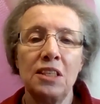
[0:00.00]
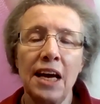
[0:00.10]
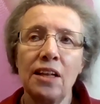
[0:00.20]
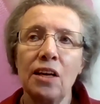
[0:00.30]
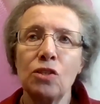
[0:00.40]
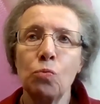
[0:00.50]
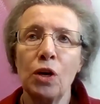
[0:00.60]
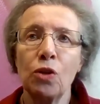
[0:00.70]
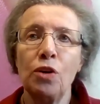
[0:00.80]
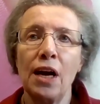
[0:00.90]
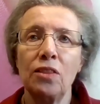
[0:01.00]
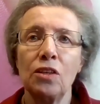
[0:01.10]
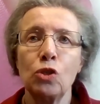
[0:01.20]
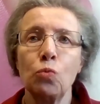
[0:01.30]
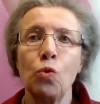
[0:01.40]
tell us whether or not
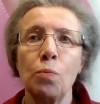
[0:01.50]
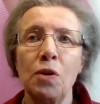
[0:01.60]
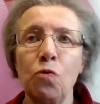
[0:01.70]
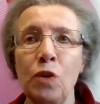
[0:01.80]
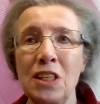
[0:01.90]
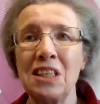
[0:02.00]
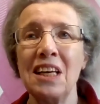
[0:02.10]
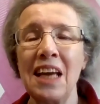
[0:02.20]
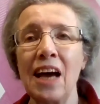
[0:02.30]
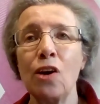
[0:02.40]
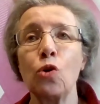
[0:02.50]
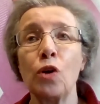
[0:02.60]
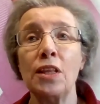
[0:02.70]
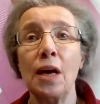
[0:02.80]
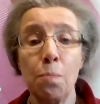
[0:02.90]
this woman fits in a
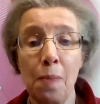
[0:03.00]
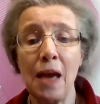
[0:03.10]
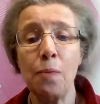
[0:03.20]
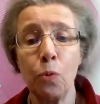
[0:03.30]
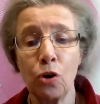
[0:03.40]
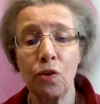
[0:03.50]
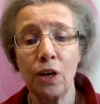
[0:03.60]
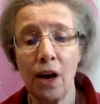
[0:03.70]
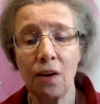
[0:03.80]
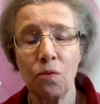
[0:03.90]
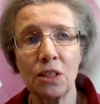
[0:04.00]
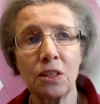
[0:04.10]
category that may put her at high risk.